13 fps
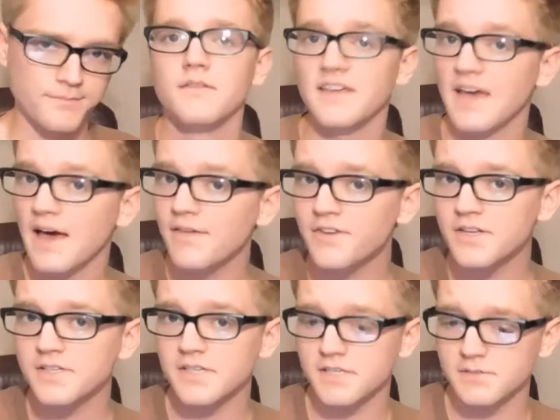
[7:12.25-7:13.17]
The
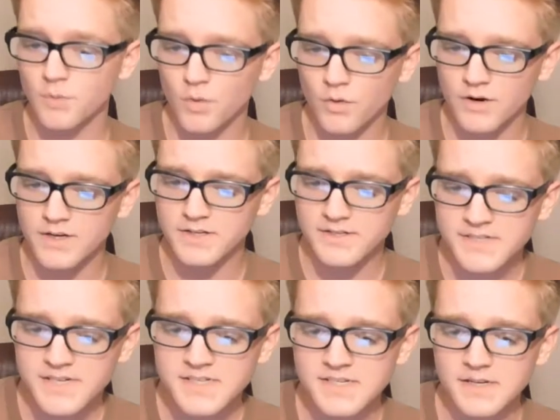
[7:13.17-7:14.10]
evidence is more
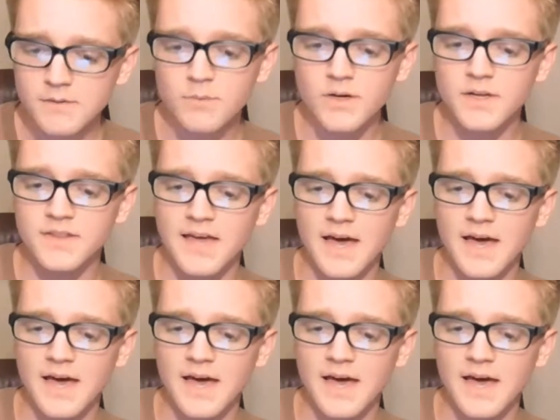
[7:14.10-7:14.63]
consistent with